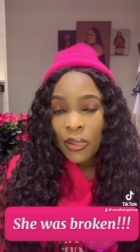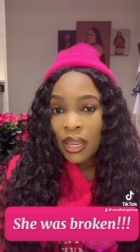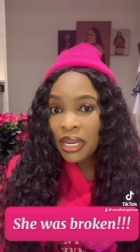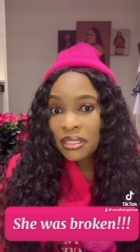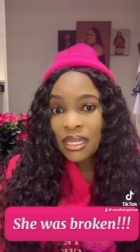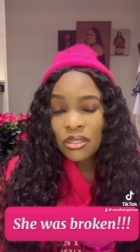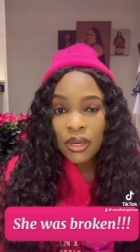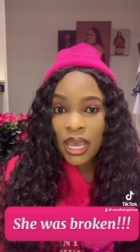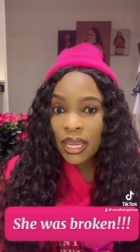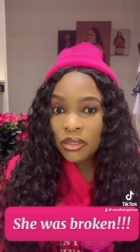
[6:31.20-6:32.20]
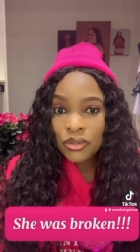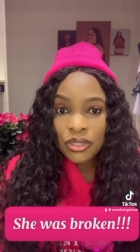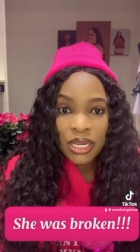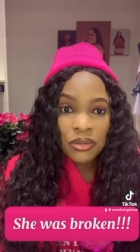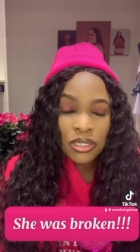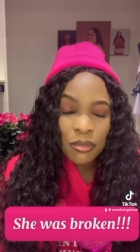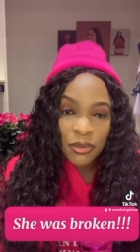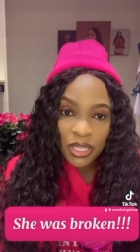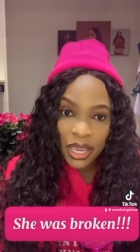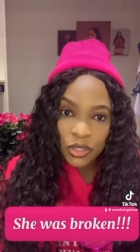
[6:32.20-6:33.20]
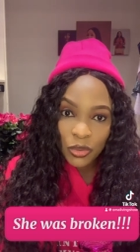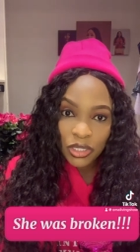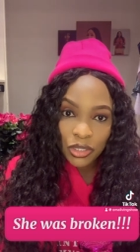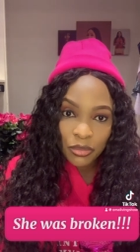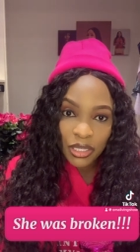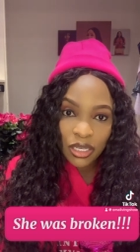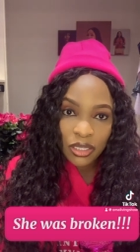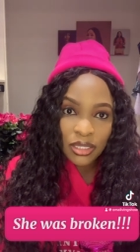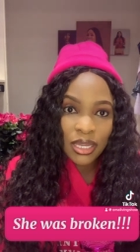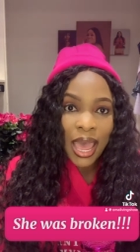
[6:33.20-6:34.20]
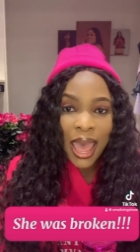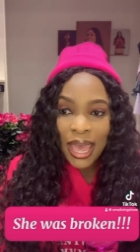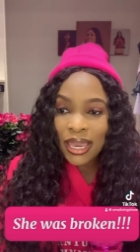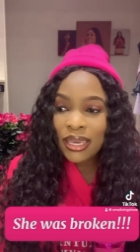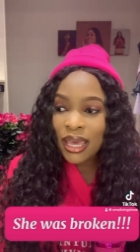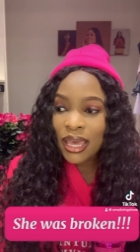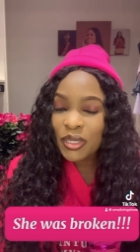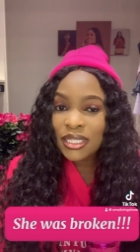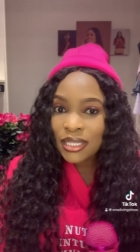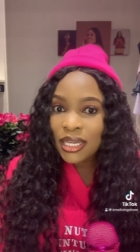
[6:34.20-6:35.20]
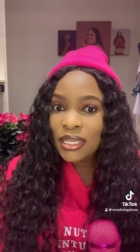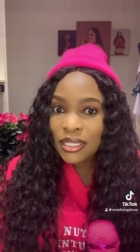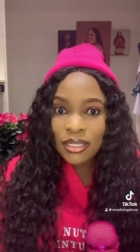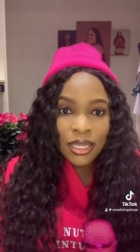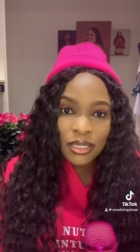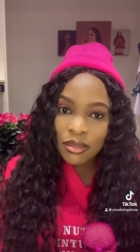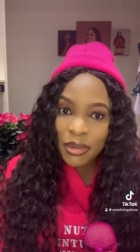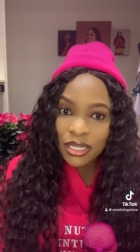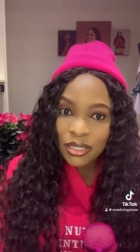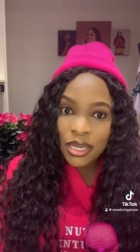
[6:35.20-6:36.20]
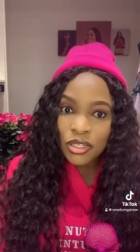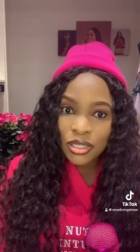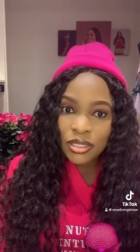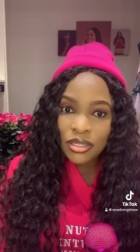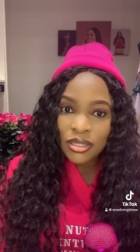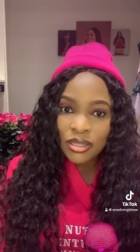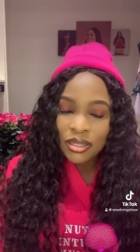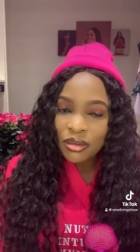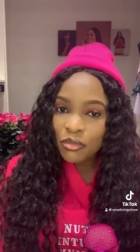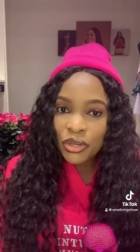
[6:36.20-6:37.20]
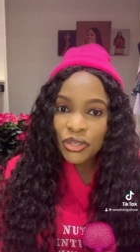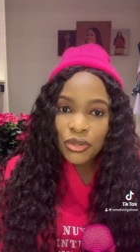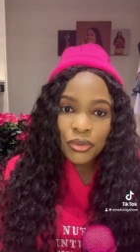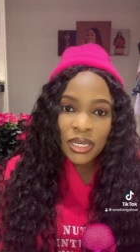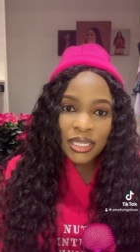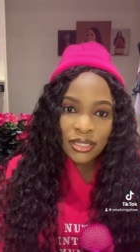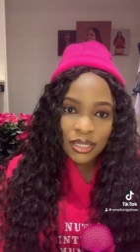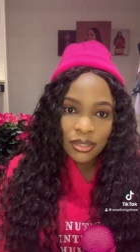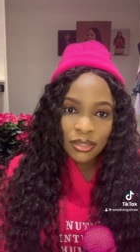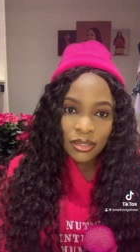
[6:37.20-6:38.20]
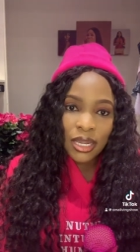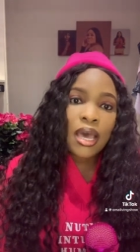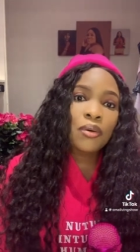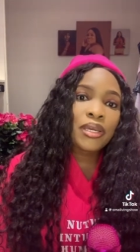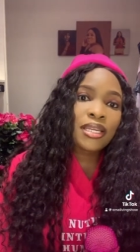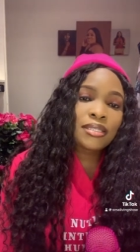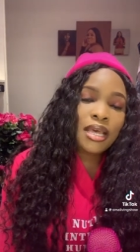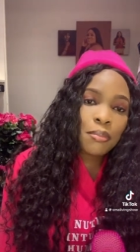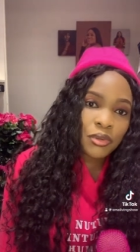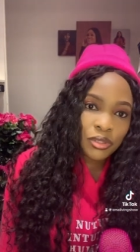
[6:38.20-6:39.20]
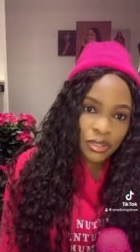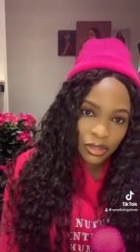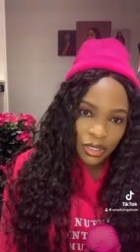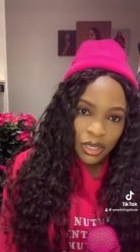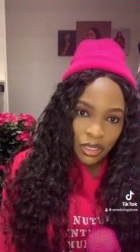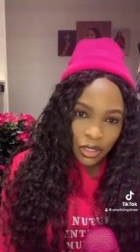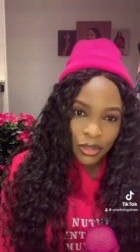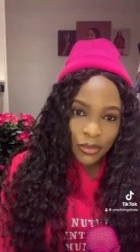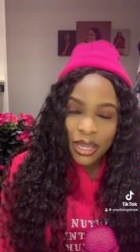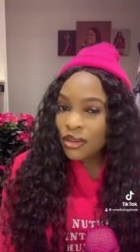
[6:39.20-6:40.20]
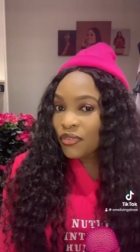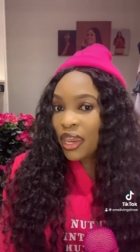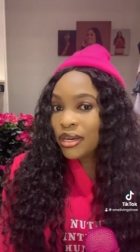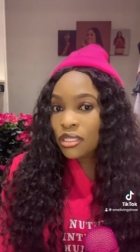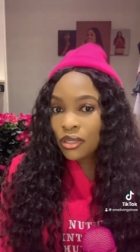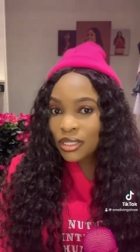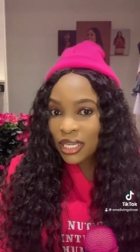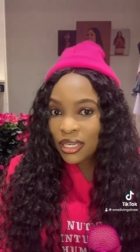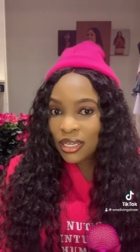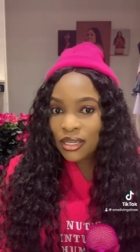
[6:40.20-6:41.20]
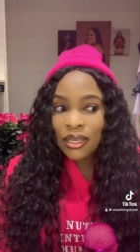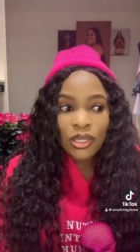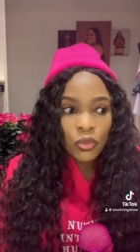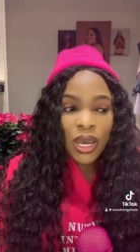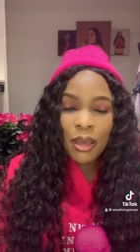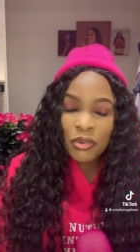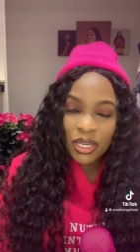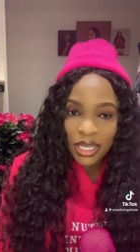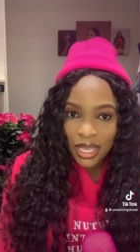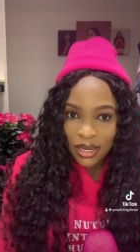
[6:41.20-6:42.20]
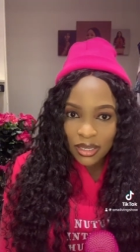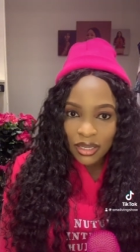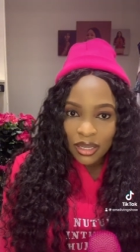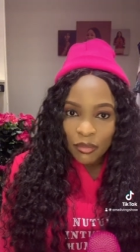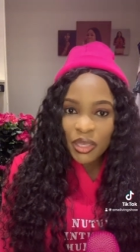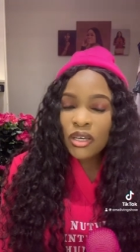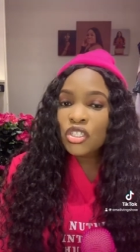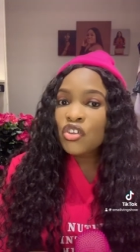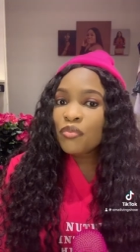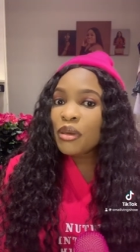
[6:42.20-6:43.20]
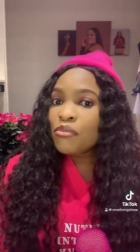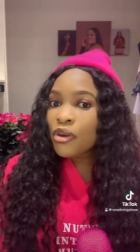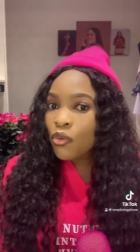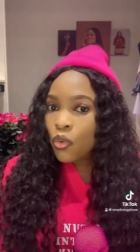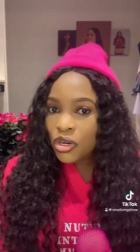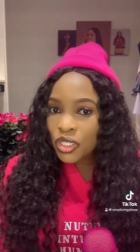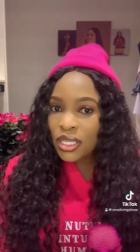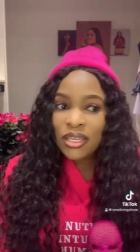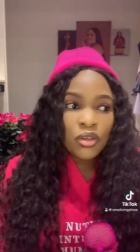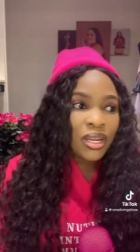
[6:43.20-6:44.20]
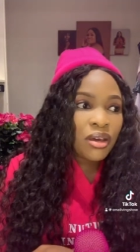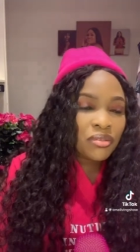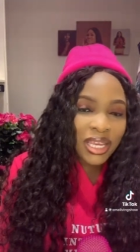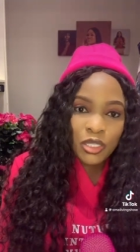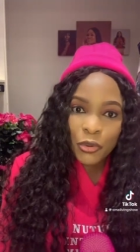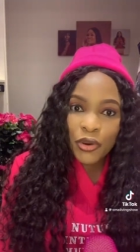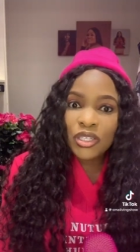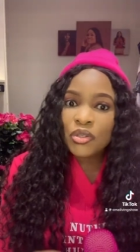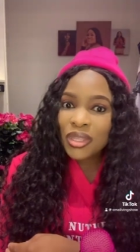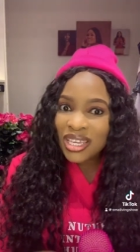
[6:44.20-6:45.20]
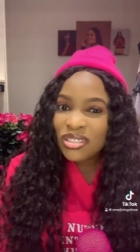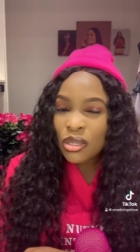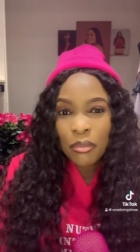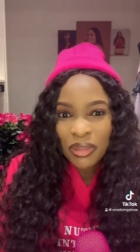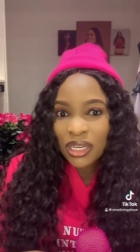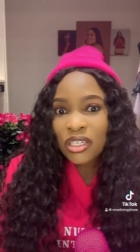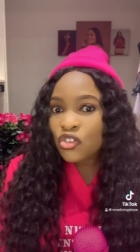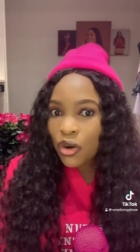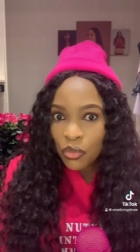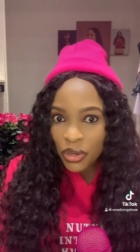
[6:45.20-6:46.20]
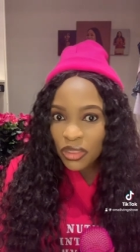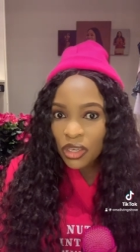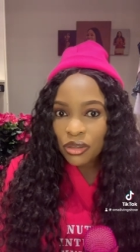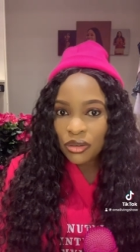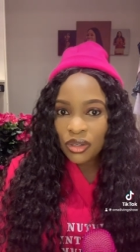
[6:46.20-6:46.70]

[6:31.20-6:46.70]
and I said to her, I don't I don't sympathize with you because I have been saying these things in my sessions, but you don't listen. Now it has happened. You know, and if care is not taken, it will happen again because you've been brainwashed and you're now desperate. You think something is wrong with you.